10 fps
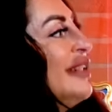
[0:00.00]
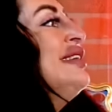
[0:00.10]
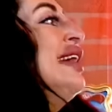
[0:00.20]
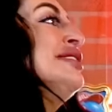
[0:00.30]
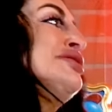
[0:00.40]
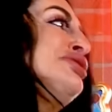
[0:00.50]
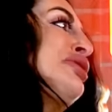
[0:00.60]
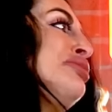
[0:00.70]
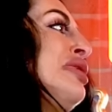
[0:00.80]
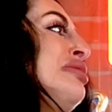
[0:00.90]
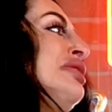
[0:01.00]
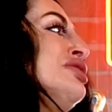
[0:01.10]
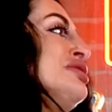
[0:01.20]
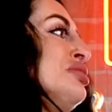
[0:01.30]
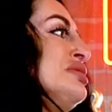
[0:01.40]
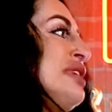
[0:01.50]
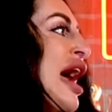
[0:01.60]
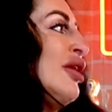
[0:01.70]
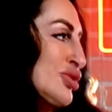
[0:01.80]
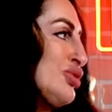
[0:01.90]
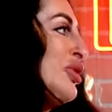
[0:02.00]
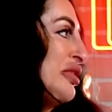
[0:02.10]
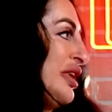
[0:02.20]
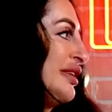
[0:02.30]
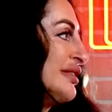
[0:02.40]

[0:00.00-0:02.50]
Yeah, so but because it was our story.